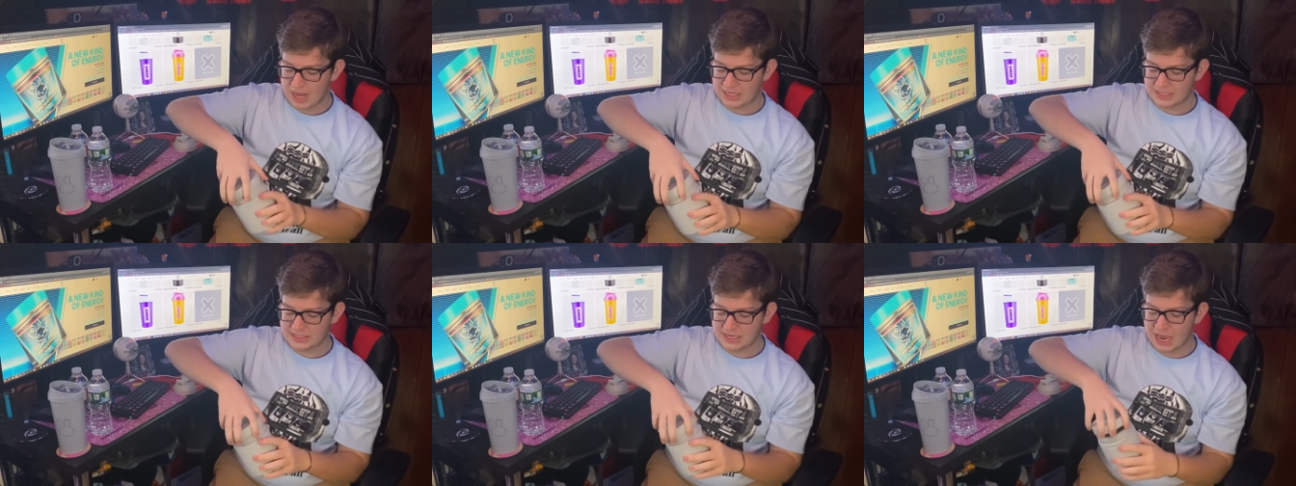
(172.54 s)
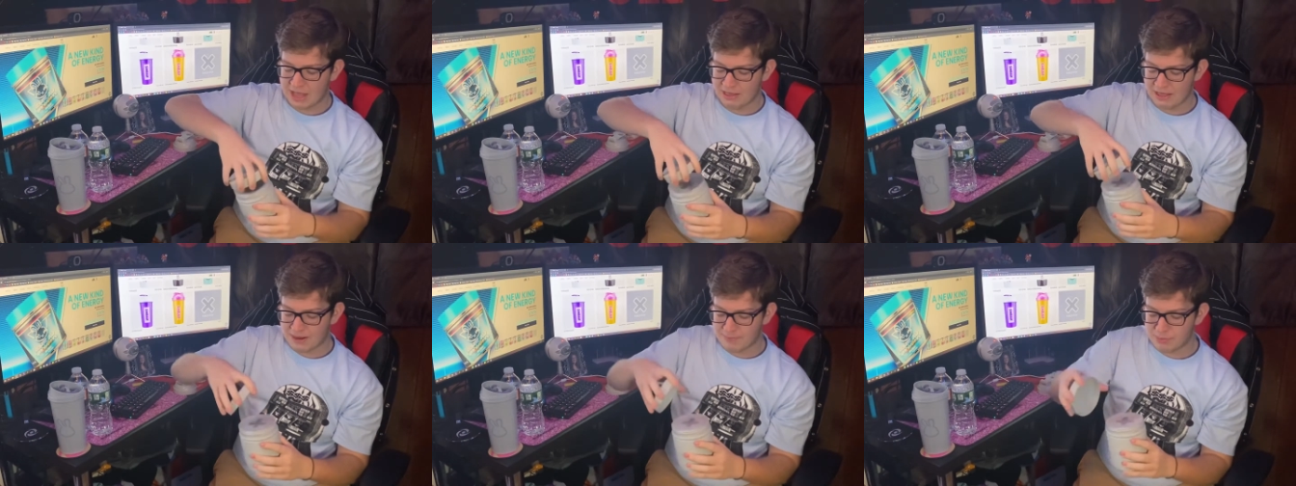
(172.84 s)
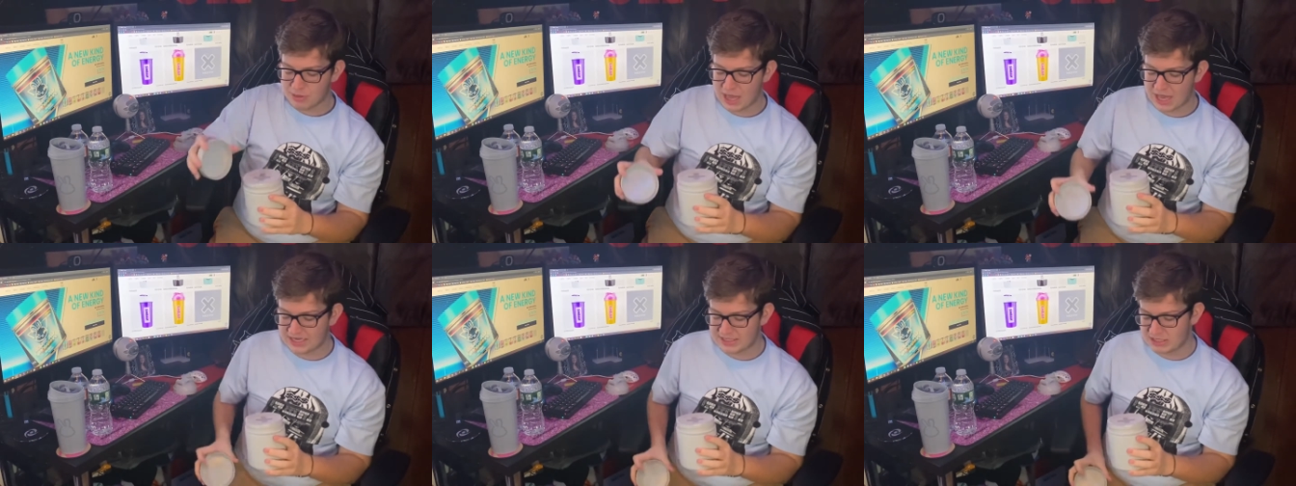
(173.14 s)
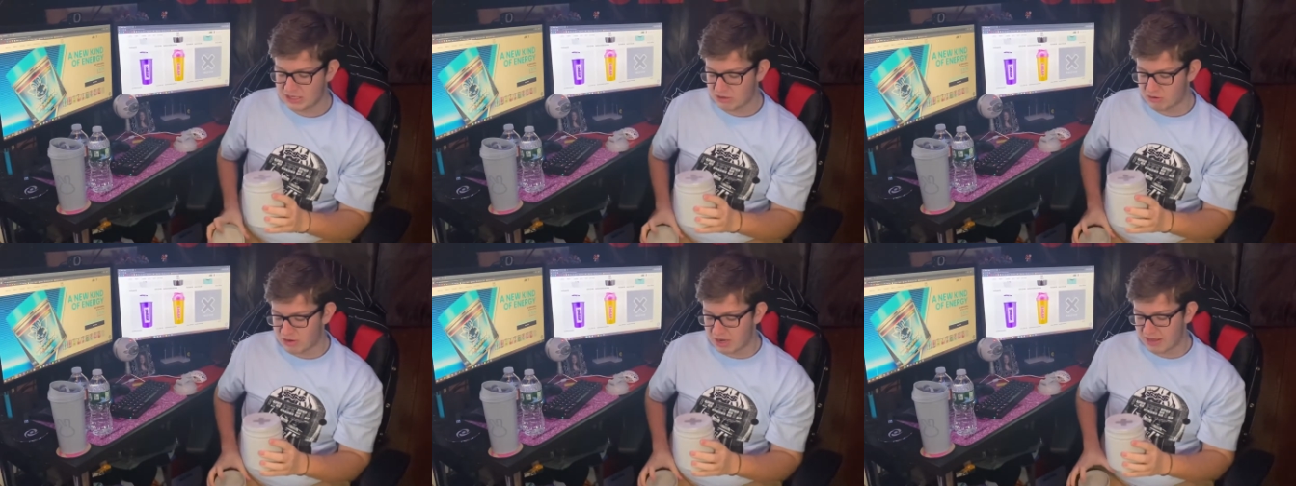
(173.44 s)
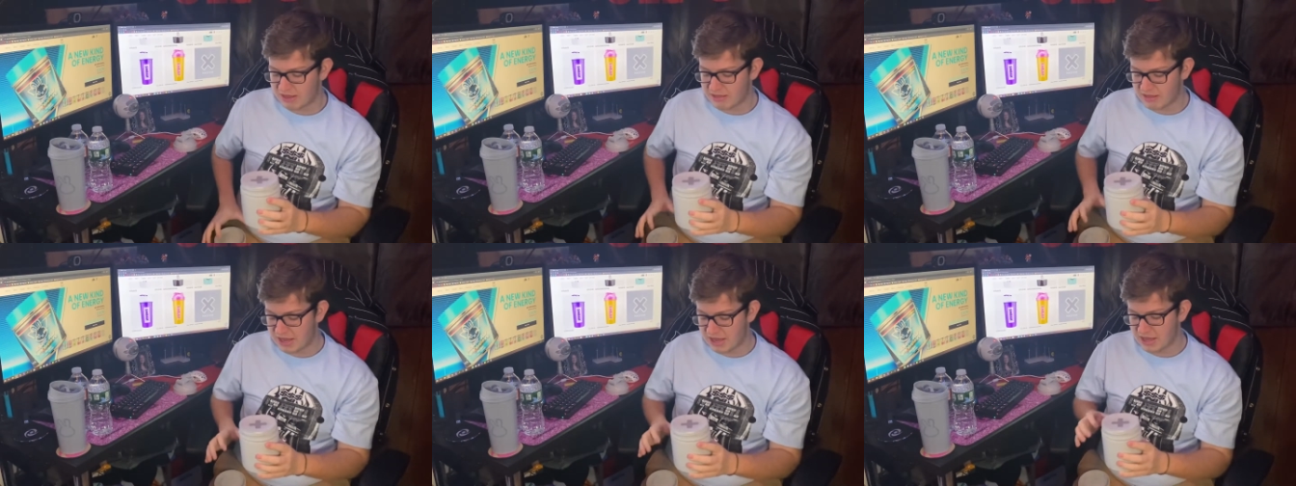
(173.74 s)
not like plastic or
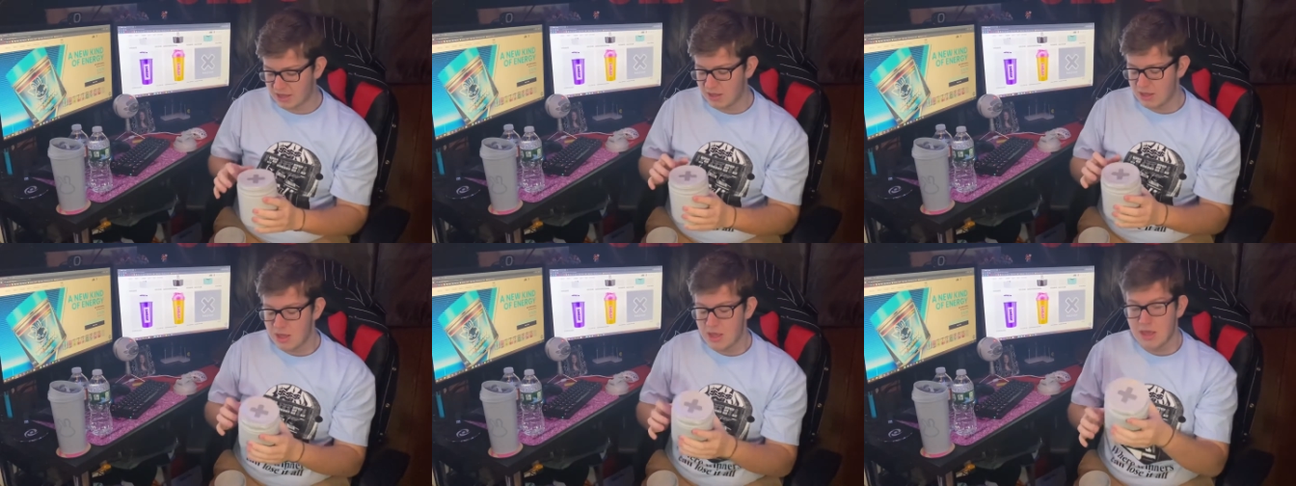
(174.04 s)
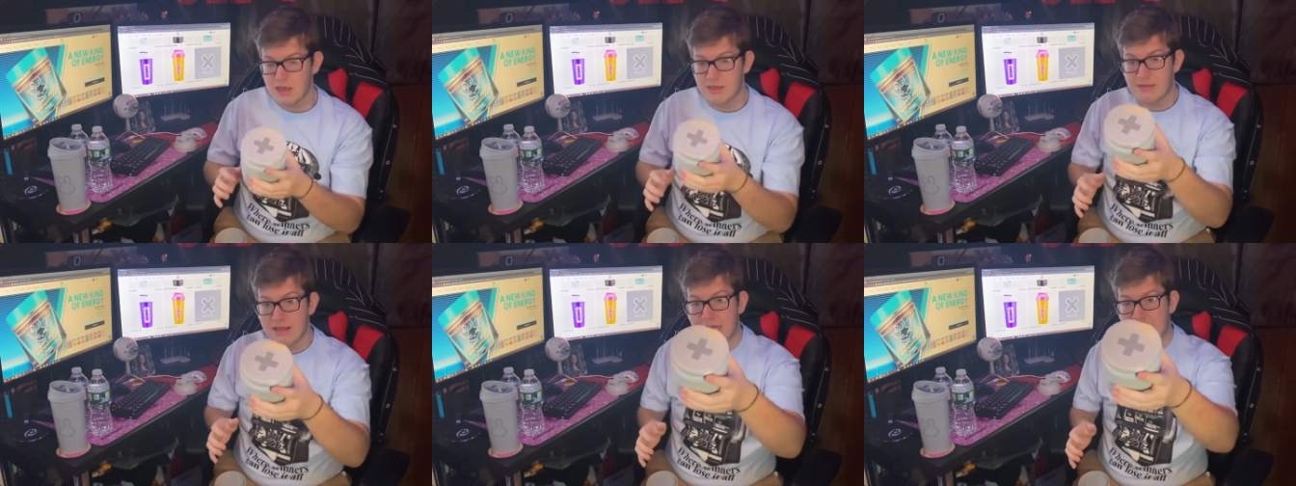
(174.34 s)
anything. That's